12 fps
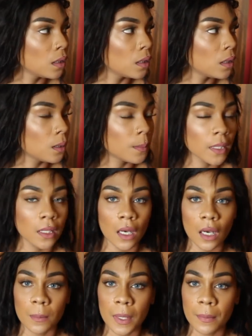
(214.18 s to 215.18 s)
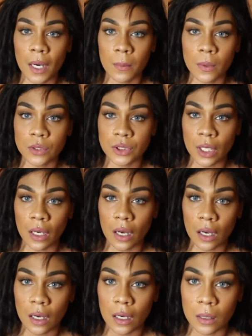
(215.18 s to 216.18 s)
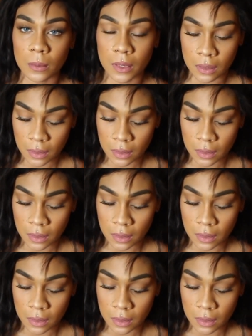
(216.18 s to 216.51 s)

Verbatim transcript: Oh my god, my mom won't shut up.